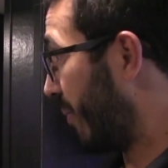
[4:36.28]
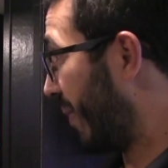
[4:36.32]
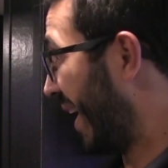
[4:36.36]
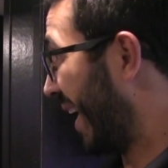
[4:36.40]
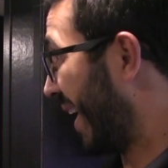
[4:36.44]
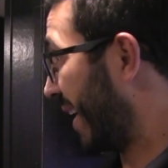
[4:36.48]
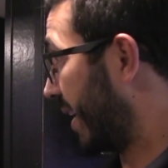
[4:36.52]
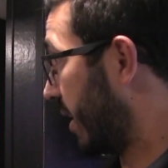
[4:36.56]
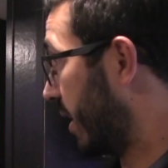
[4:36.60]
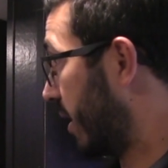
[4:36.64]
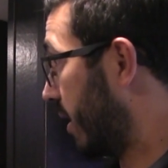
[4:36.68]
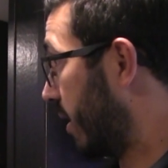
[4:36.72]
it
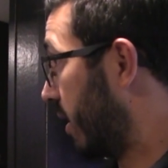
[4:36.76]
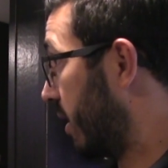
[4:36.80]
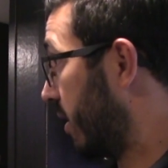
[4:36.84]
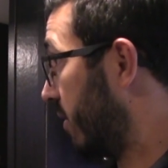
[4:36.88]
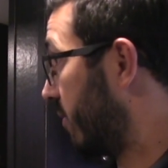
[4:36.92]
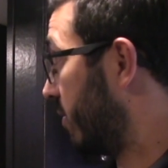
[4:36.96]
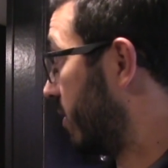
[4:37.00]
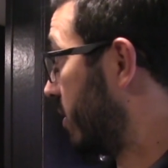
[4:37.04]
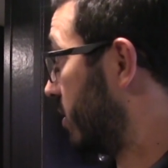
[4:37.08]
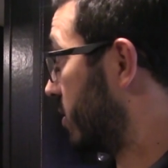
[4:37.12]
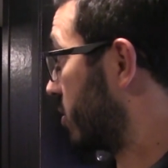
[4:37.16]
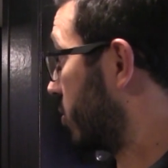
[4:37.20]
back in
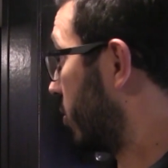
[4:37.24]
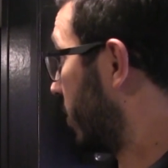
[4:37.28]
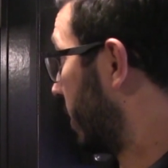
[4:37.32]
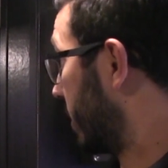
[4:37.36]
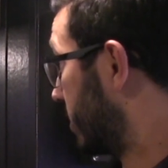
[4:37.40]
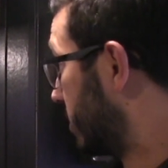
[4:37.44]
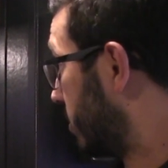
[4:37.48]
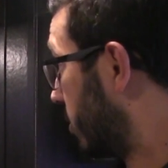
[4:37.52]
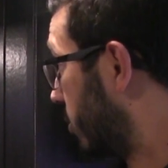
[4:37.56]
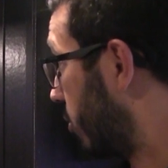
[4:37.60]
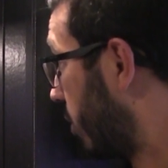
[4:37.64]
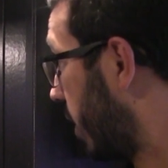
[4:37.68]
if it is
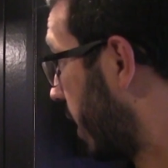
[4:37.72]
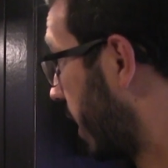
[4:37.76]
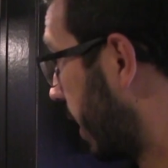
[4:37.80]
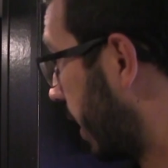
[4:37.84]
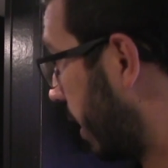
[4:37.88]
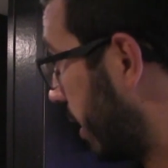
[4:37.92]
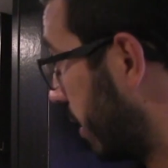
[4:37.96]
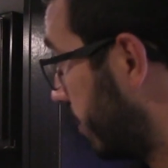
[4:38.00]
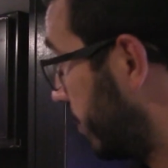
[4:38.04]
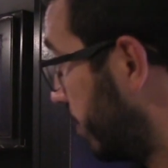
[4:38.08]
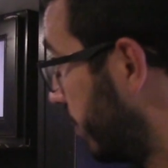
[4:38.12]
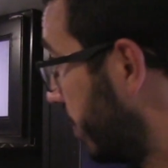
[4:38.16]
going to
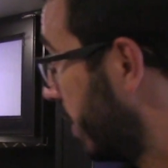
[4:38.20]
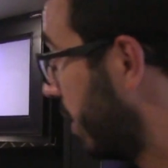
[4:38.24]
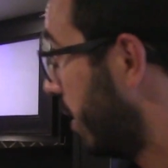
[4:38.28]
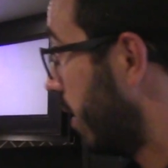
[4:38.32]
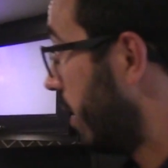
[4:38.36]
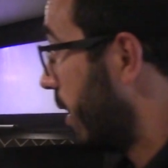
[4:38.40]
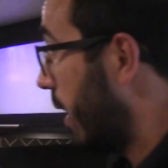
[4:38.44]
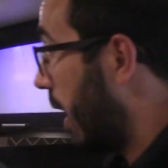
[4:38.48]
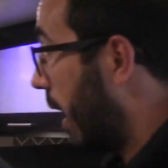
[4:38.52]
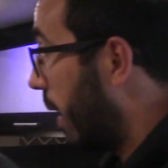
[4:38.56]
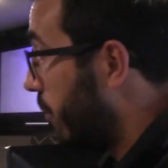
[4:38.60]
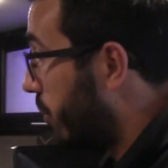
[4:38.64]
rain.
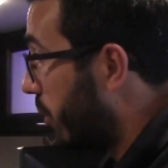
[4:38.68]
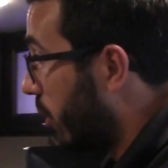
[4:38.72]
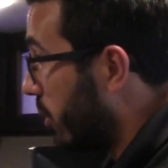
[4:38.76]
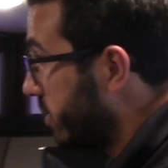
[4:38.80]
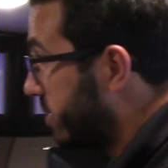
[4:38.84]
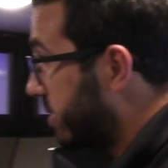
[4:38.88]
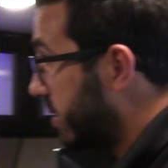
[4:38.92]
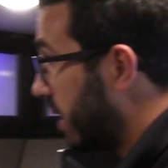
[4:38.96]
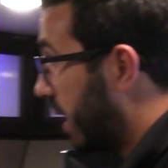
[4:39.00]
On both